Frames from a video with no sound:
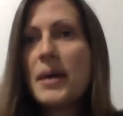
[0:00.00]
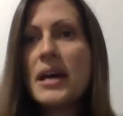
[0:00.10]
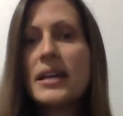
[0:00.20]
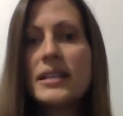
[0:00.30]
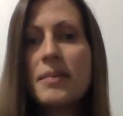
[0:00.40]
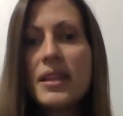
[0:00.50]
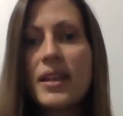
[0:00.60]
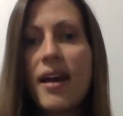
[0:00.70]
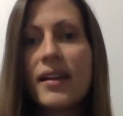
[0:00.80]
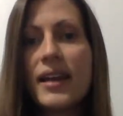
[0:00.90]
Something that
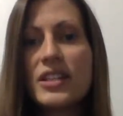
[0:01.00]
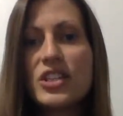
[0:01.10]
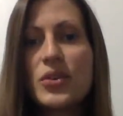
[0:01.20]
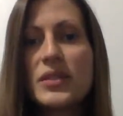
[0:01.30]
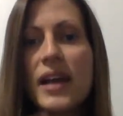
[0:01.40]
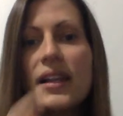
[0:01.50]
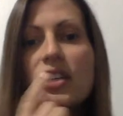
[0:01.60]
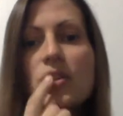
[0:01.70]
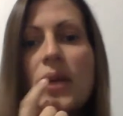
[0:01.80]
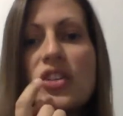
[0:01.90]
I like to do is I like
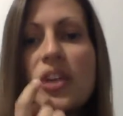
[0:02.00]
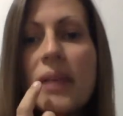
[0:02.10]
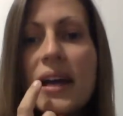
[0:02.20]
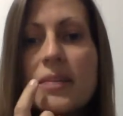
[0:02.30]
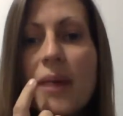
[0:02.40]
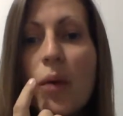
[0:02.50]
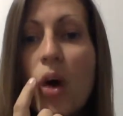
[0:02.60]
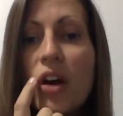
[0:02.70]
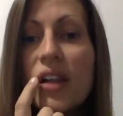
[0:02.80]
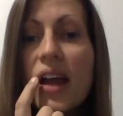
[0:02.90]
to actually apply to my
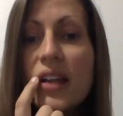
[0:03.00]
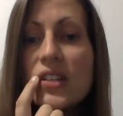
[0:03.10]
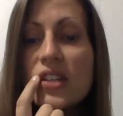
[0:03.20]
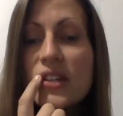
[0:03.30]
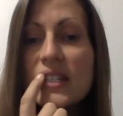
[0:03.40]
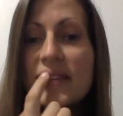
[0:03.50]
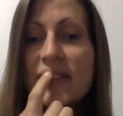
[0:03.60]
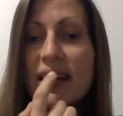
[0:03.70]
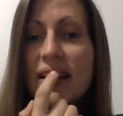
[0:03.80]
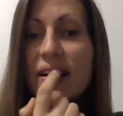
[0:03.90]
waterline. So you'll see
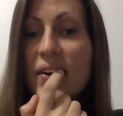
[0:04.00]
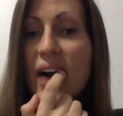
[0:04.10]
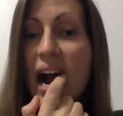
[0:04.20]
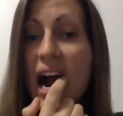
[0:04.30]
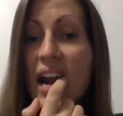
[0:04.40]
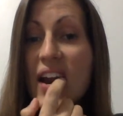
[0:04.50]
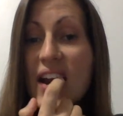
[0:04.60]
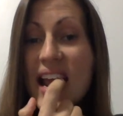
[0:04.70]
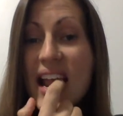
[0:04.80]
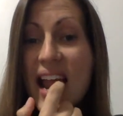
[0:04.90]
me go
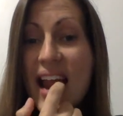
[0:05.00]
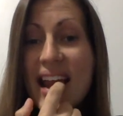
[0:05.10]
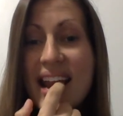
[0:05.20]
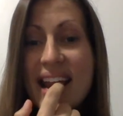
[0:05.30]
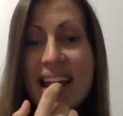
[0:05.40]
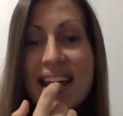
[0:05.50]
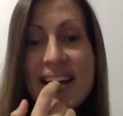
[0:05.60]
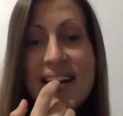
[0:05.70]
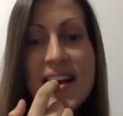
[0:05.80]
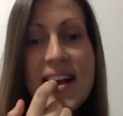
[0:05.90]
underneath and in
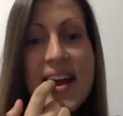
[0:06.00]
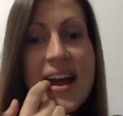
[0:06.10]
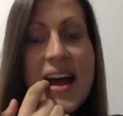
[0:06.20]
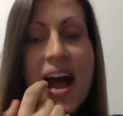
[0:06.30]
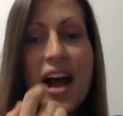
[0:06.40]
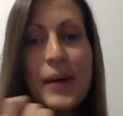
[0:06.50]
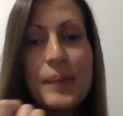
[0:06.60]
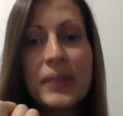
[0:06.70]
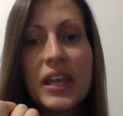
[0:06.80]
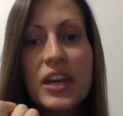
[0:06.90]
here.
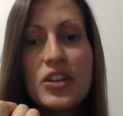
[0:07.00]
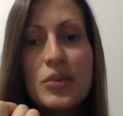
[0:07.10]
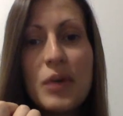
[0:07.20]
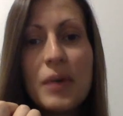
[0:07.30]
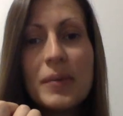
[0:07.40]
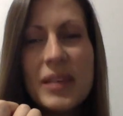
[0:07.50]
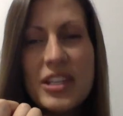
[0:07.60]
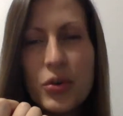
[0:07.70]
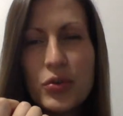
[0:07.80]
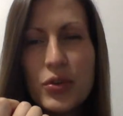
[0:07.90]
You probably
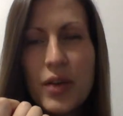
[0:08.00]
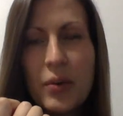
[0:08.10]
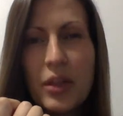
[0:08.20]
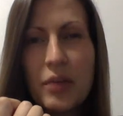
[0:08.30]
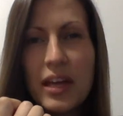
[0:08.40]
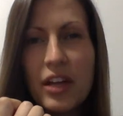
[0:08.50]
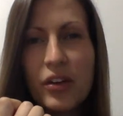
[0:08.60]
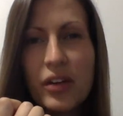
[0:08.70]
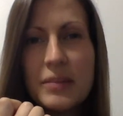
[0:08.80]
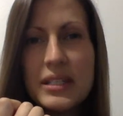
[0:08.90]
don't do that with a regular
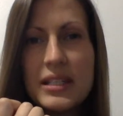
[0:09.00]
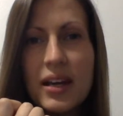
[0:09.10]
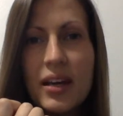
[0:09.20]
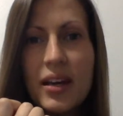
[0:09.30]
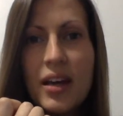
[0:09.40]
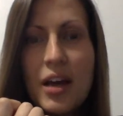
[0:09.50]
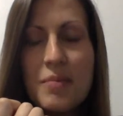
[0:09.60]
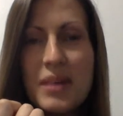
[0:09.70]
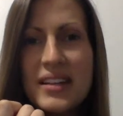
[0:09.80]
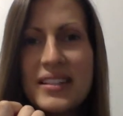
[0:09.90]
lipstick
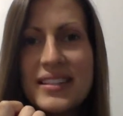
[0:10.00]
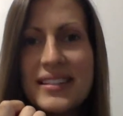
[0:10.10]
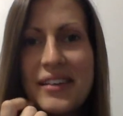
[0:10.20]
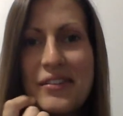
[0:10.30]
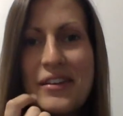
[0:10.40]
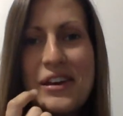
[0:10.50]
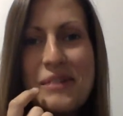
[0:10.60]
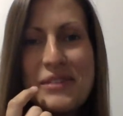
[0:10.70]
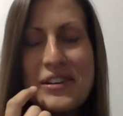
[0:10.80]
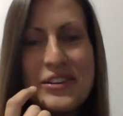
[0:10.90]
because if you
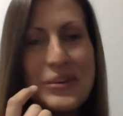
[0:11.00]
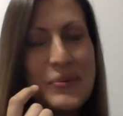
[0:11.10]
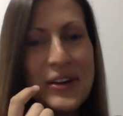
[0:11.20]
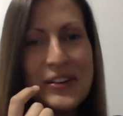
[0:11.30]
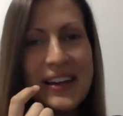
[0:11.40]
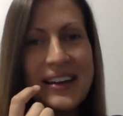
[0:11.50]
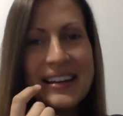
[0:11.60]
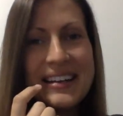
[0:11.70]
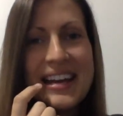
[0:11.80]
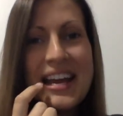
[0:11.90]
put it on your
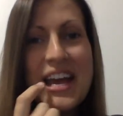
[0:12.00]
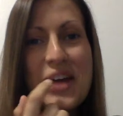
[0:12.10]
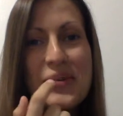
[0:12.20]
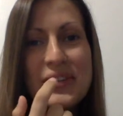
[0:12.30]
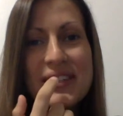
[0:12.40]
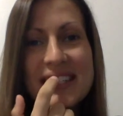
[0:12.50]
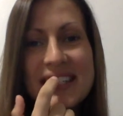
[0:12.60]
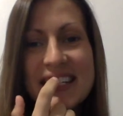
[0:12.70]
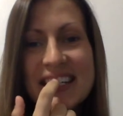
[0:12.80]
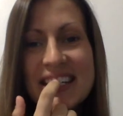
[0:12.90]
waterline, it will
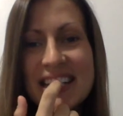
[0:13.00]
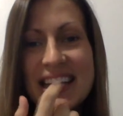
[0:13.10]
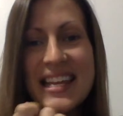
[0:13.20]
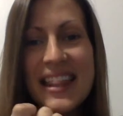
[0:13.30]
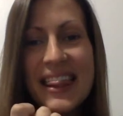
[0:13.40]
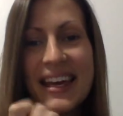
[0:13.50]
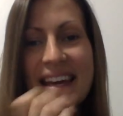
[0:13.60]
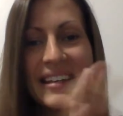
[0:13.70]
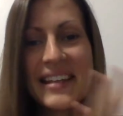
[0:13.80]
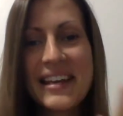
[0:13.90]
stick to your teeth
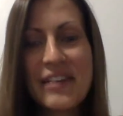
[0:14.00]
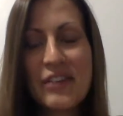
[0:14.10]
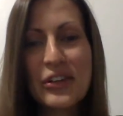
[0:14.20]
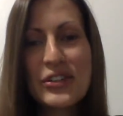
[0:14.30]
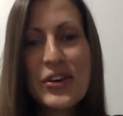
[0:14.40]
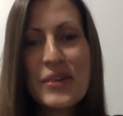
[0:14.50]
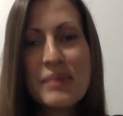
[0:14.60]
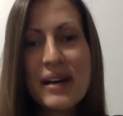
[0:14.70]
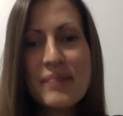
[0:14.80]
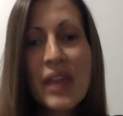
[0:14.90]
and that never looks good.
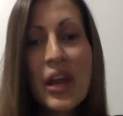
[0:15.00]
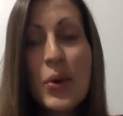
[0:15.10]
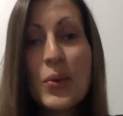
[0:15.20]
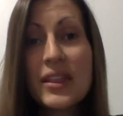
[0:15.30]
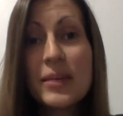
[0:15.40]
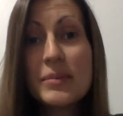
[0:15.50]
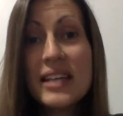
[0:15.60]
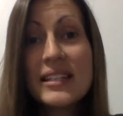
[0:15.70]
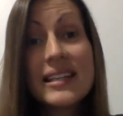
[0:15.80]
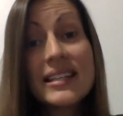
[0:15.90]
But with
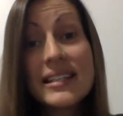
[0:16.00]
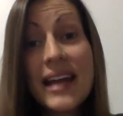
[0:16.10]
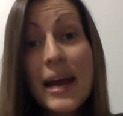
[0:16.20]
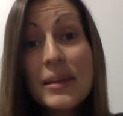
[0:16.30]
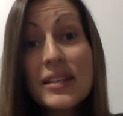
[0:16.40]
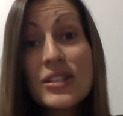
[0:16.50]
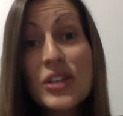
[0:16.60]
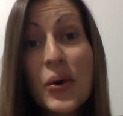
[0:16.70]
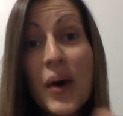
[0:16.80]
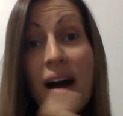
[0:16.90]
LipSense, that doesn't happen.
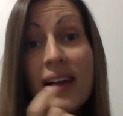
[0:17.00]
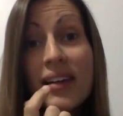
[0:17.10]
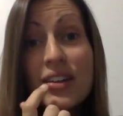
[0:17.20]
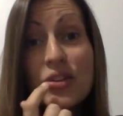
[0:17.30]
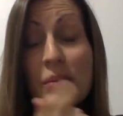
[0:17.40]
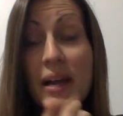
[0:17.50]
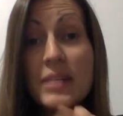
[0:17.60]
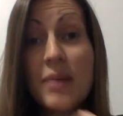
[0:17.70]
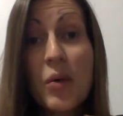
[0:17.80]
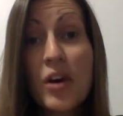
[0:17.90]
So I like to apply it to
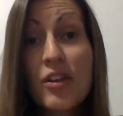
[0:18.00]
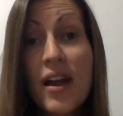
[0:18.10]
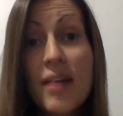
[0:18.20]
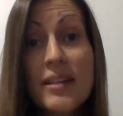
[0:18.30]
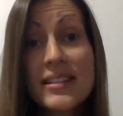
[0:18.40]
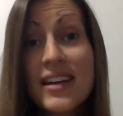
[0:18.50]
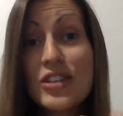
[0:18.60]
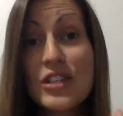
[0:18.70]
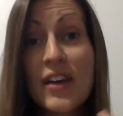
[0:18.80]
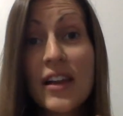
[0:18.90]
my waterline because I
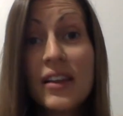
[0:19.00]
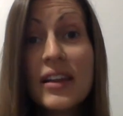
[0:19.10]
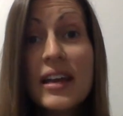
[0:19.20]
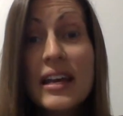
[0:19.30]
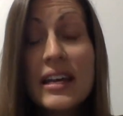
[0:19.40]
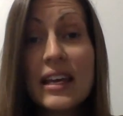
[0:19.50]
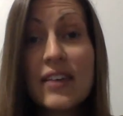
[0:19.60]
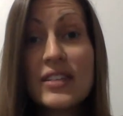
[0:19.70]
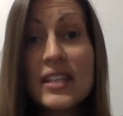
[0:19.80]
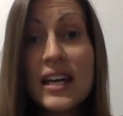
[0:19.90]
just find it
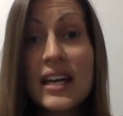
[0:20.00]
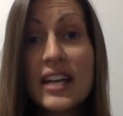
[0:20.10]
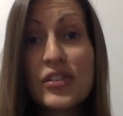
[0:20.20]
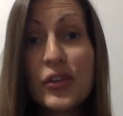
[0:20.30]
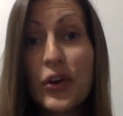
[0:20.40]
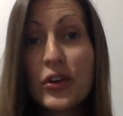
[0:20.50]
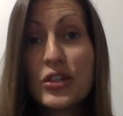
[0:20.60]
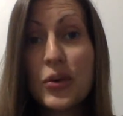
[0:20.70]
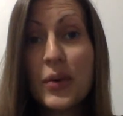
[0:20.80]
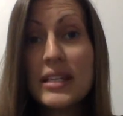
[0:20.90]
gives a nicer look
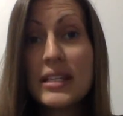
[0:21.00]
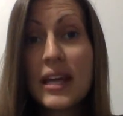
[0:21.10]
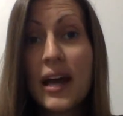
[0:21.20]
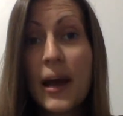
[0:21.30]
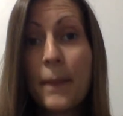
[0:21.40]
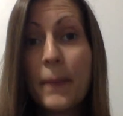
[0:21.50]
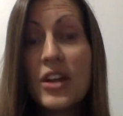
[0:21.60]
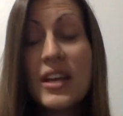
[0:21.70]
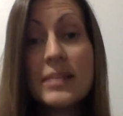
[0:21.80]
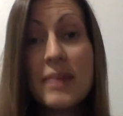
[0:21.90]
to it. But you
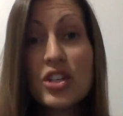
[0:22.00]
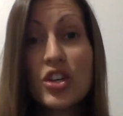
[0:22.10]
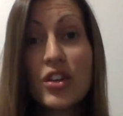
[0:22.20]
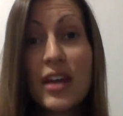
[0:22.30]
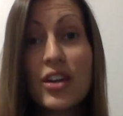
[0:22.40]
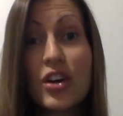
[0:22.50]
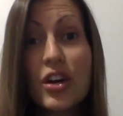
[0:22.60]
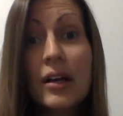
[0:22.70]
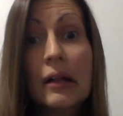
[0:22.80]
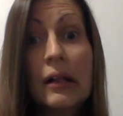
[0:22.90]
need to make sure that your
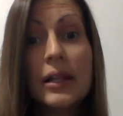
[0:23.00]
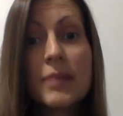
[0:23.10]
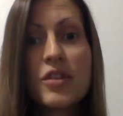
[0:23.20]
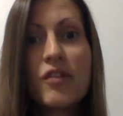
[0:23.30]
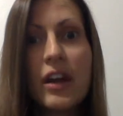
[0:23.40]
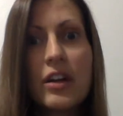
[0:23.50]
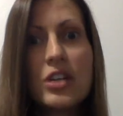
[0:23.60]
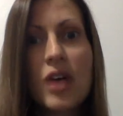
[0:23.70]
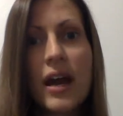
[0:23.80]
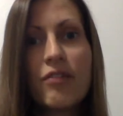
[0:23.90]
lips are very
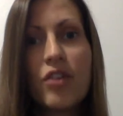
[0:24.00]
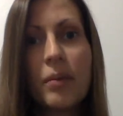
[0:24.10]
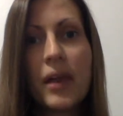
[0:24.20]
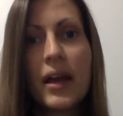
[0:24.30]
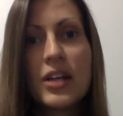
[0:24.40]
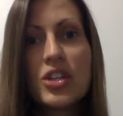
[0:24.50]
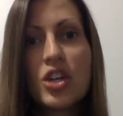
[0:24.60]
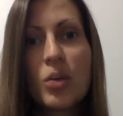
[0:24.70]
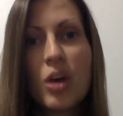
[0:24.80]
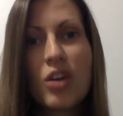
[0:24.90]
dry if you're applying it to your
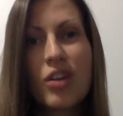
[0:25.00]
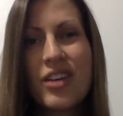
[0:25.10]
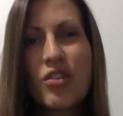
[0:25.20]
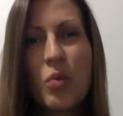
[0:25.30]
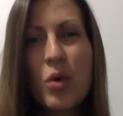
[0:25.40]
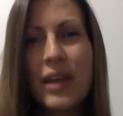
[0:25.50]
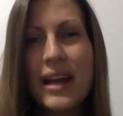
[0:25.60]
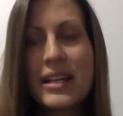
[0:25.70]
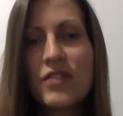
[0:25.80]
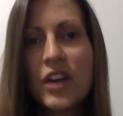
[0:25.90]
waterline, or it won't
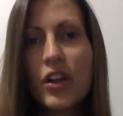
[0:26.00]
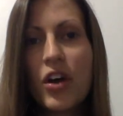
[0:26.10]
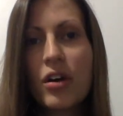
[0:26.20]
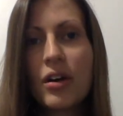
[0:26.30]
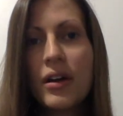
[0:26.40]
last very long.